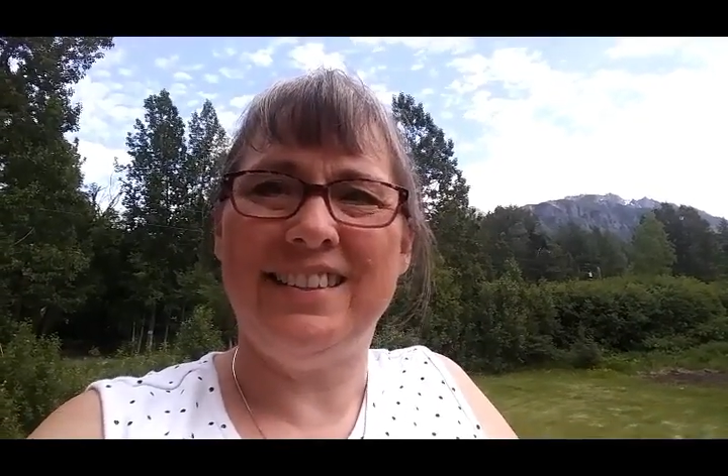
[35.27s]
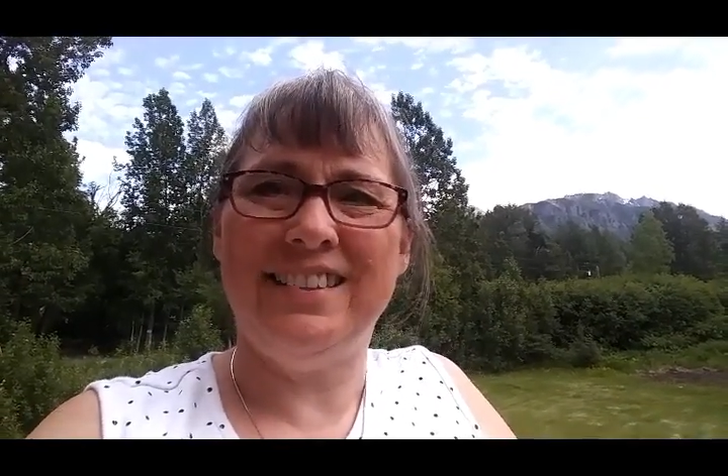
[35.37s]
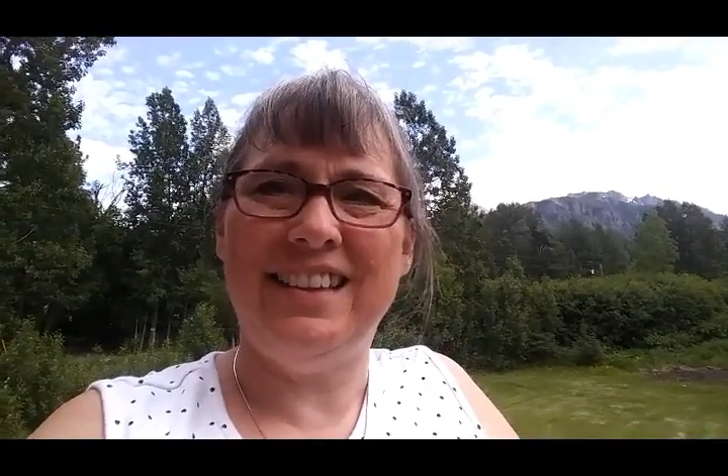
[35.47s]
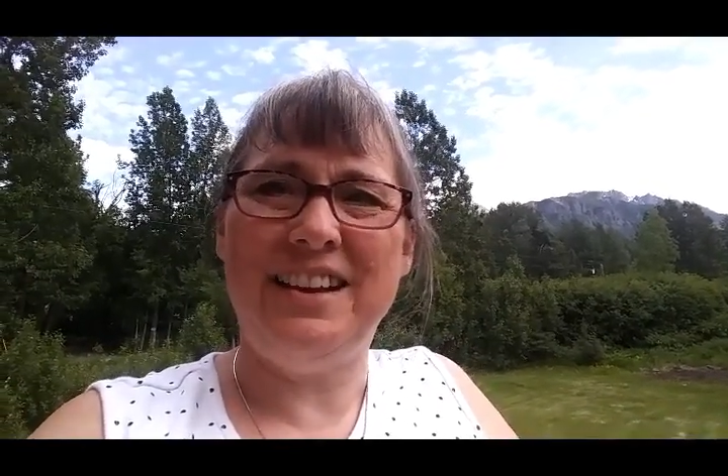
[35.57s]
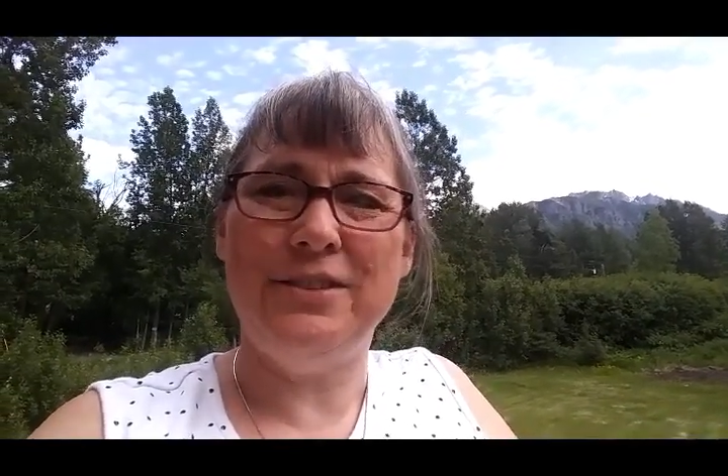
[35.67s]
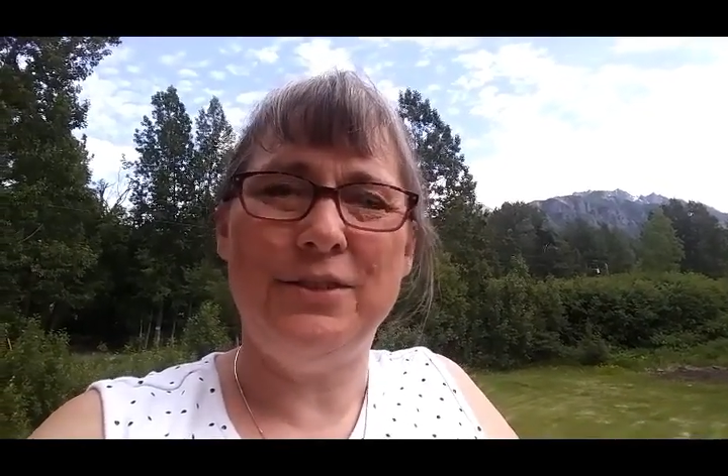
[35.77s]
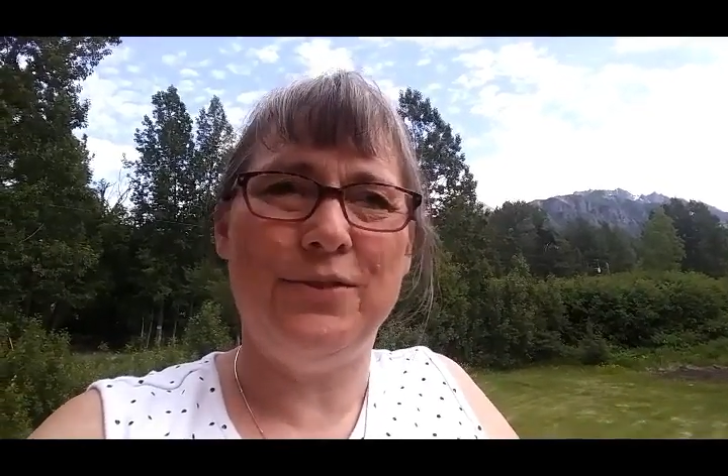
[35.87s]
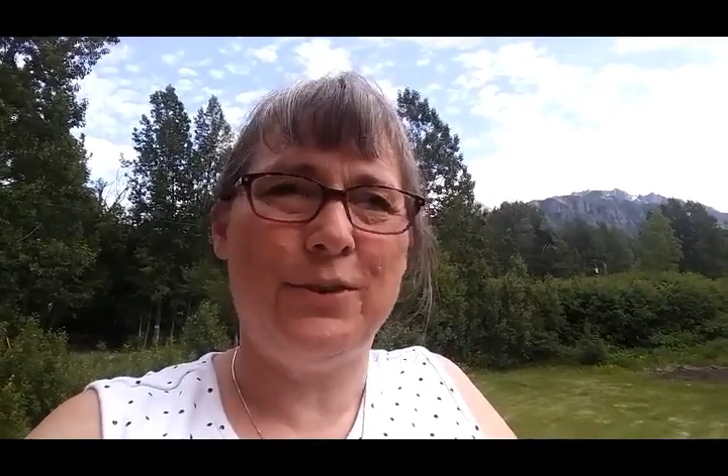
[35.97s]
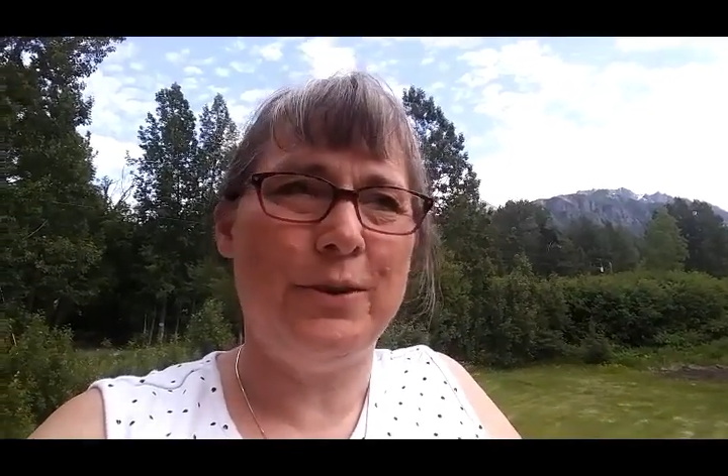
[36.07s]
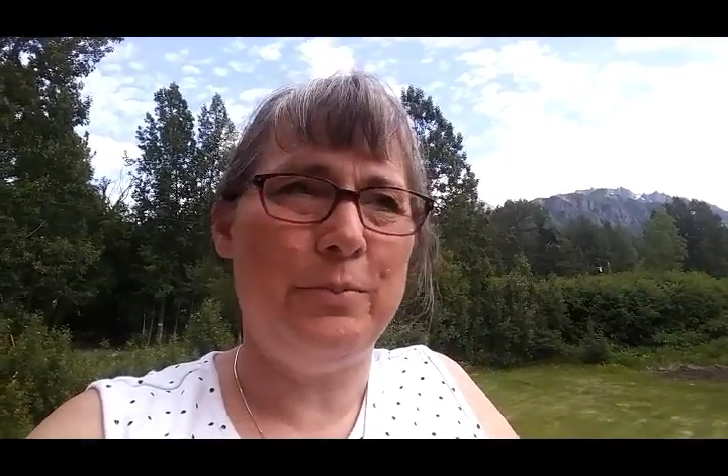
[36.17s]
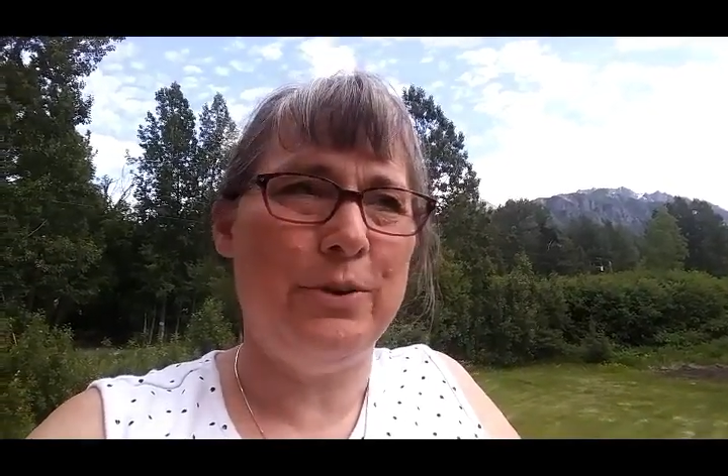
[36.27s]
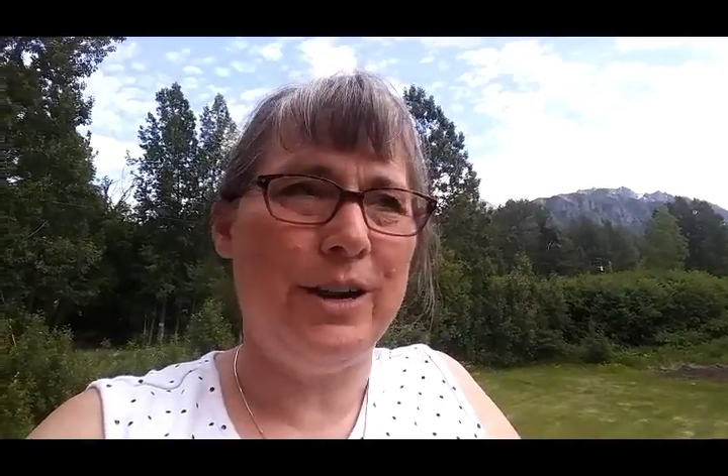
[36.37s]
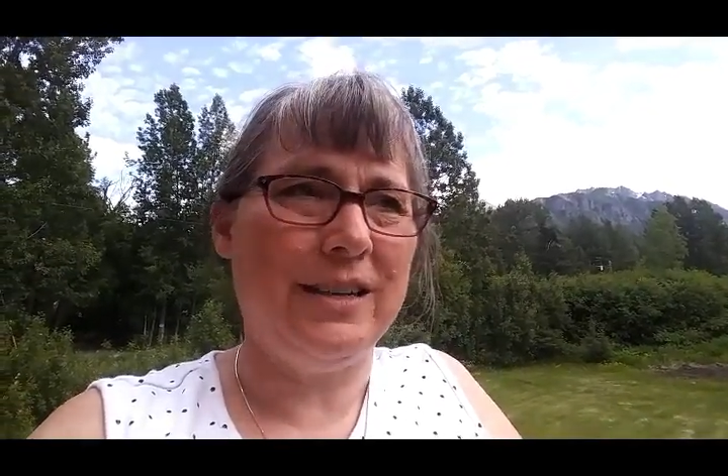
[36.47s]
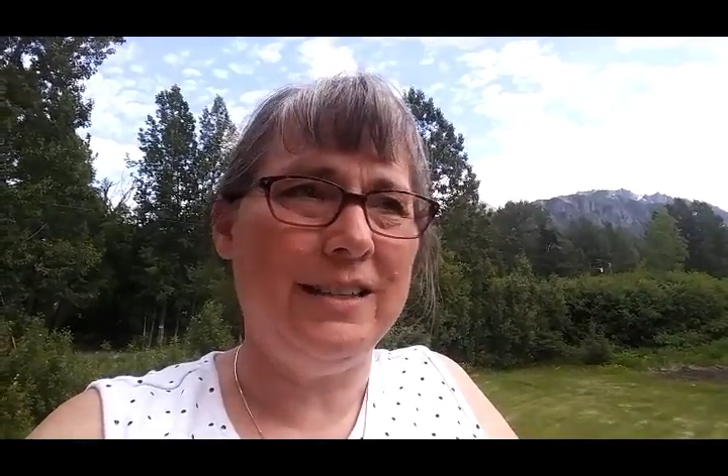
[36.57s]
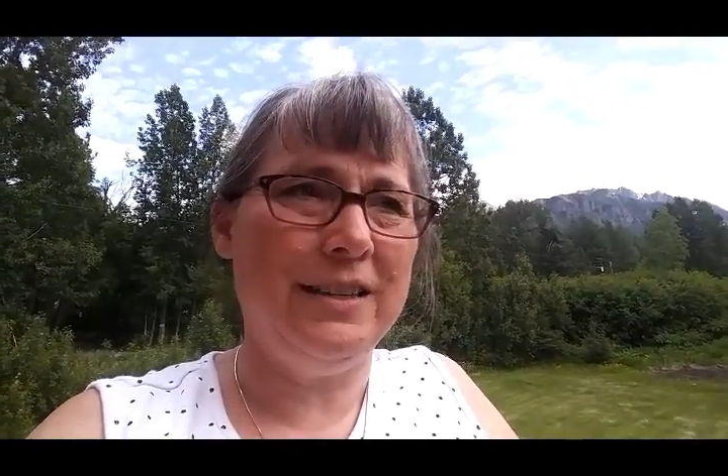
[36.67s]
So that was very
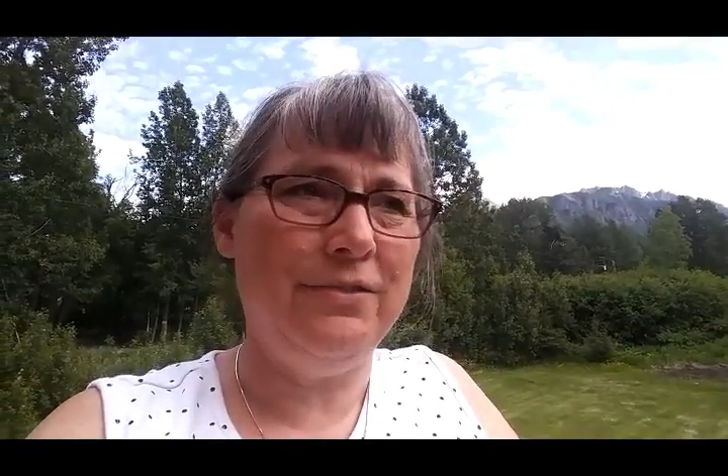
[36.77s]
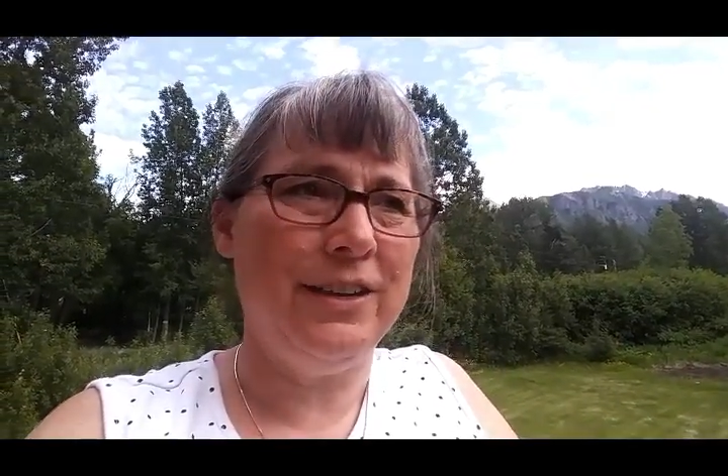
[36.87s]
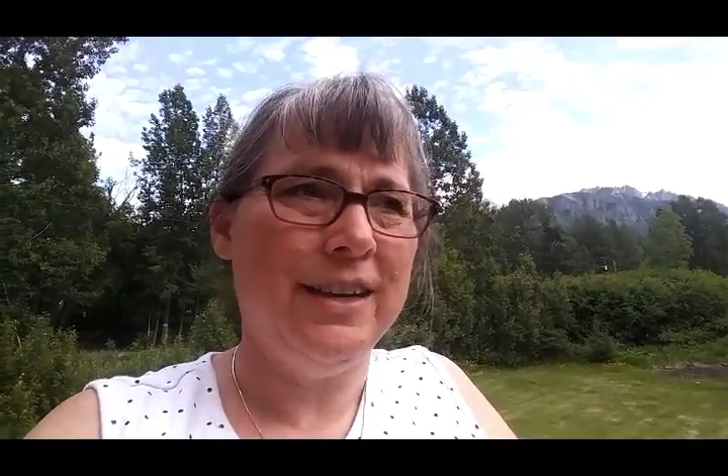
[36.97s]
productive.